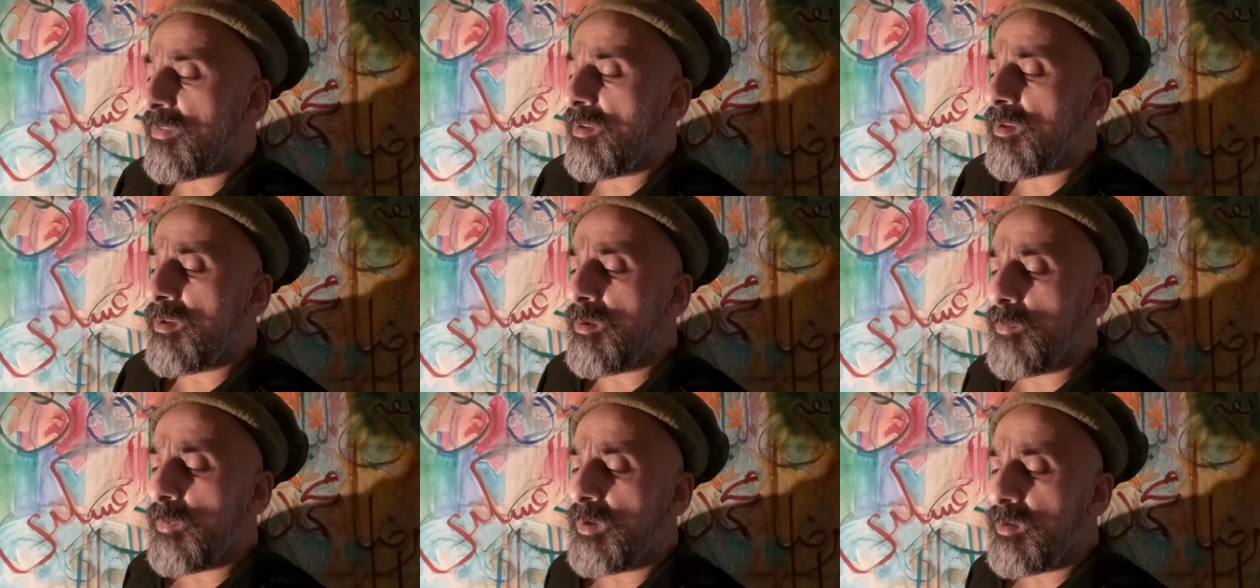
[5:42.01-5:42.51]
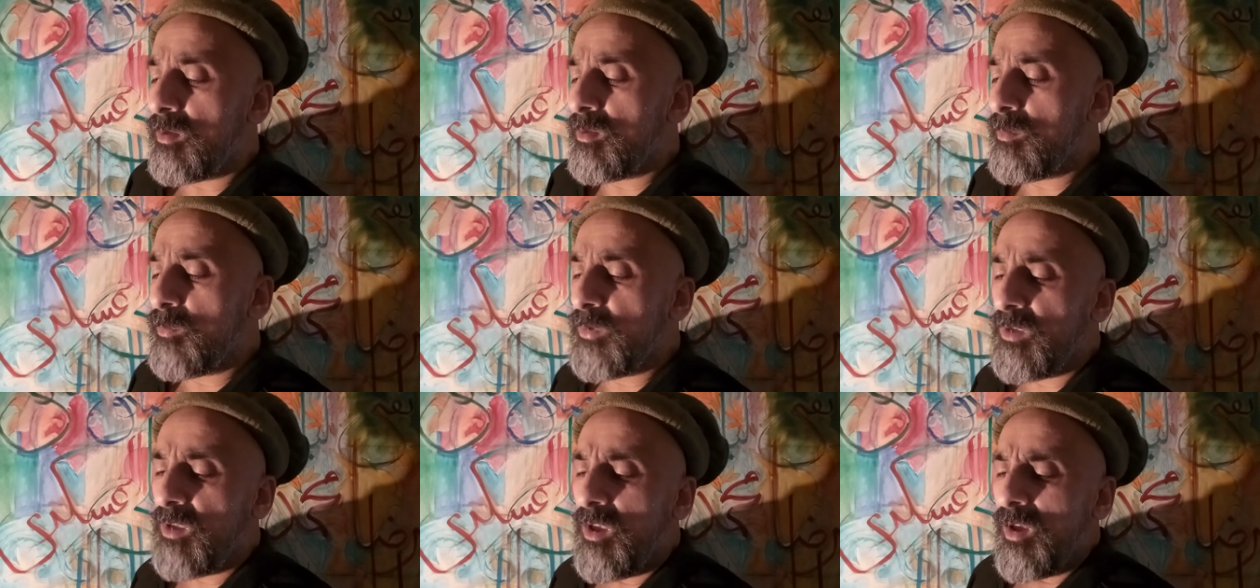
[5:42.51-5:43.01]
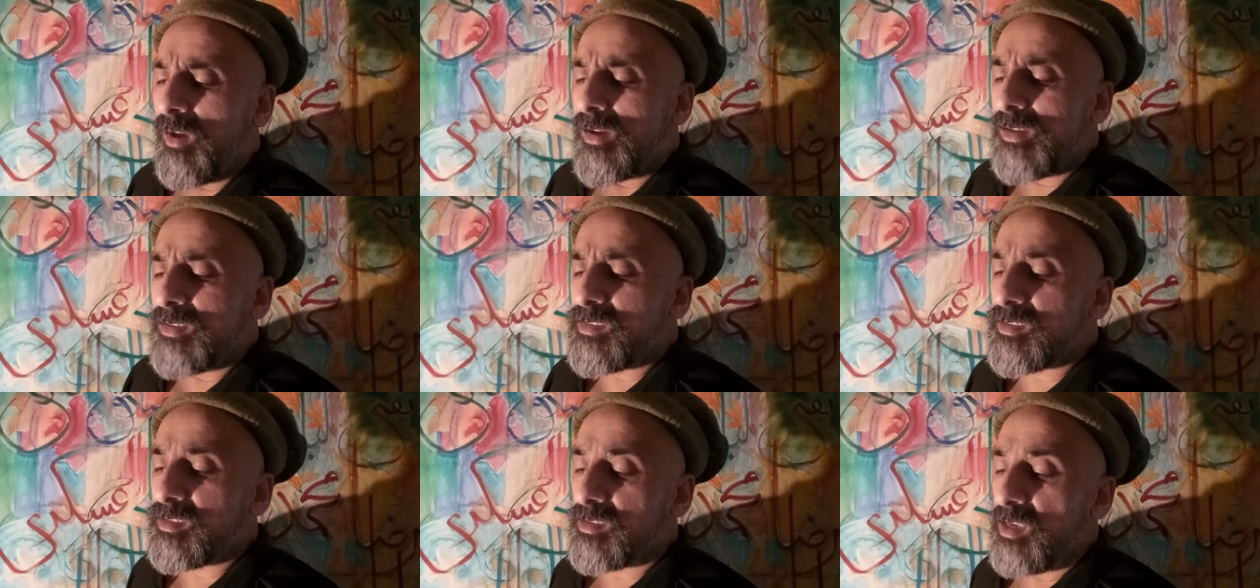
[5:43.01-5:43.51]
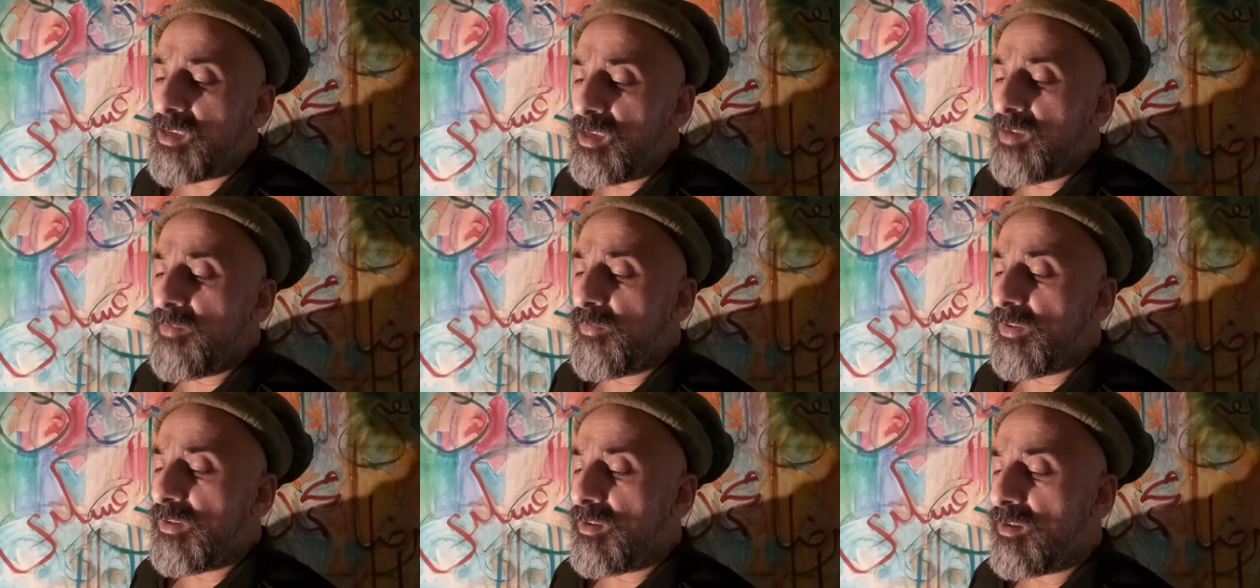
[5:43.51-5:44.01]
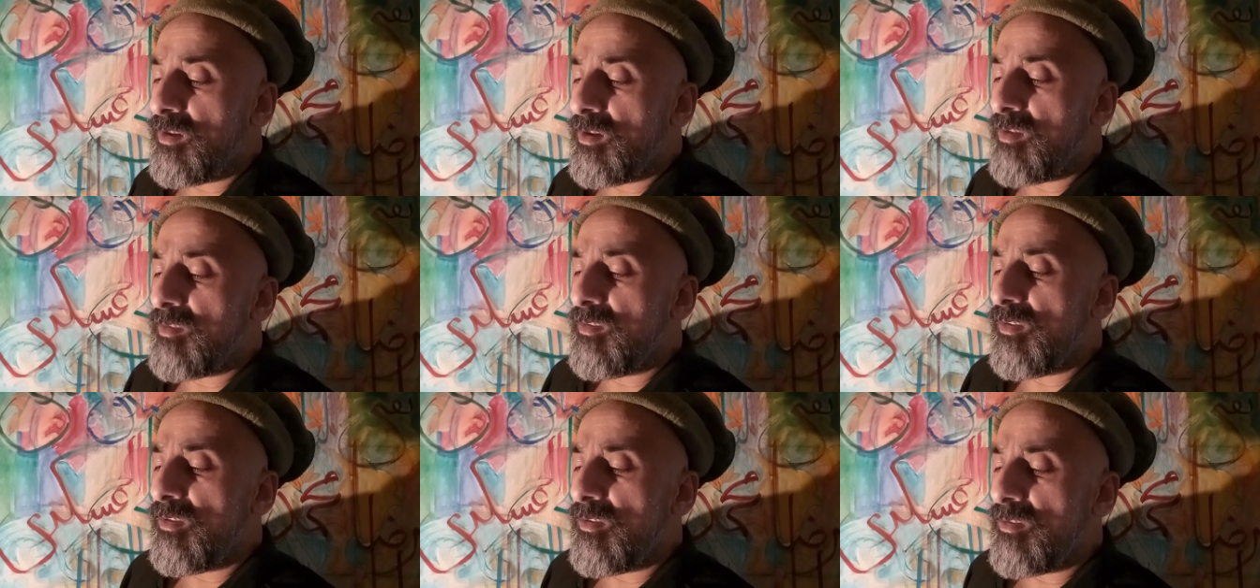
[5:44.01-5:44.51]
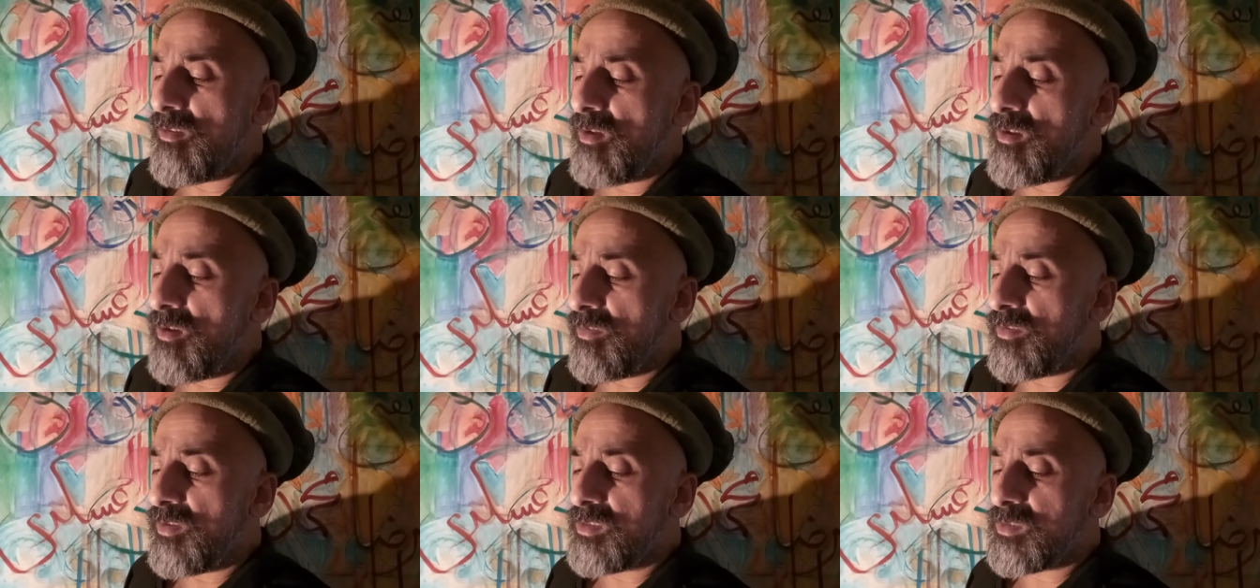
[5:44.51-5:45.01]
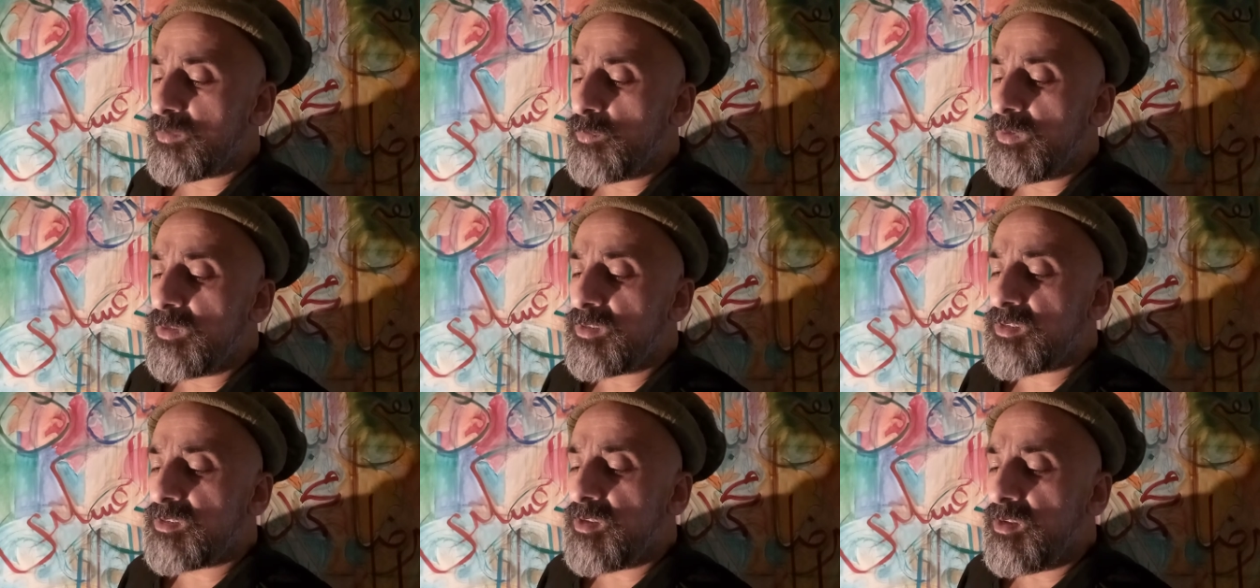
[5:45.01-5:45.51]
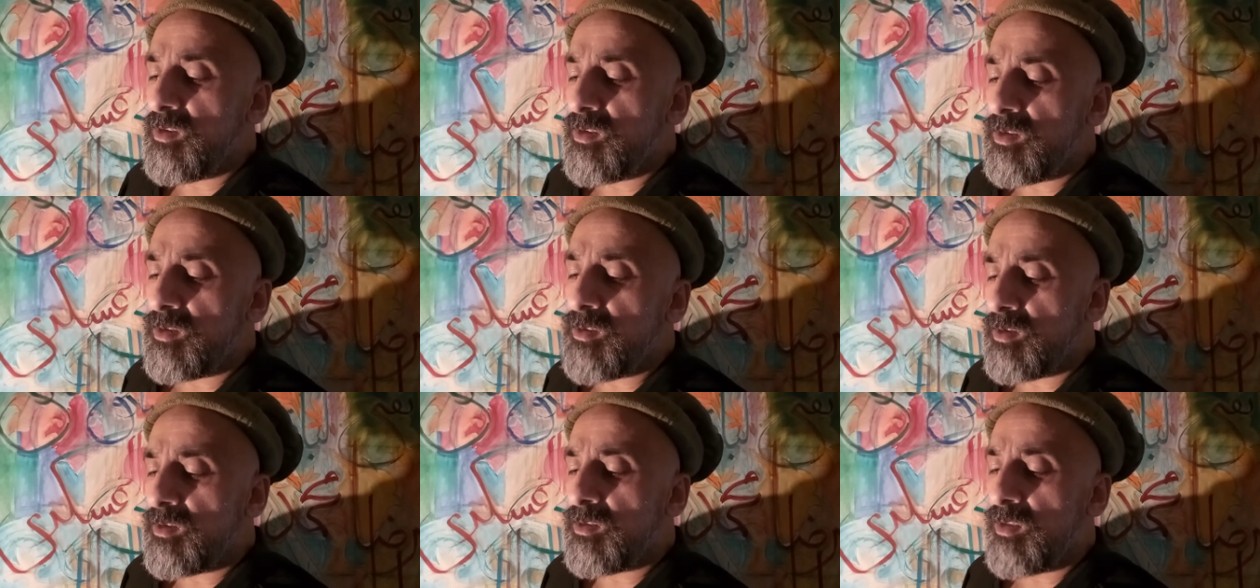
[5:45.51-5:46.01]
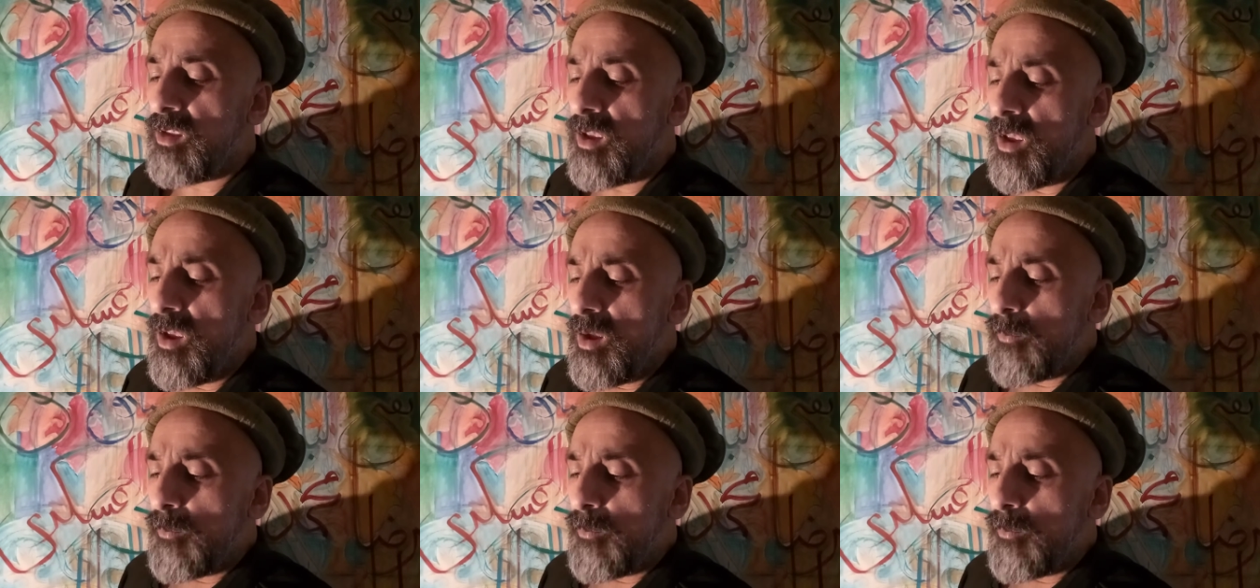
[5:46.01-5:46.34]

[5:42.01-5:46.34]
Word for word: There will be a Savior, the earth its will turn,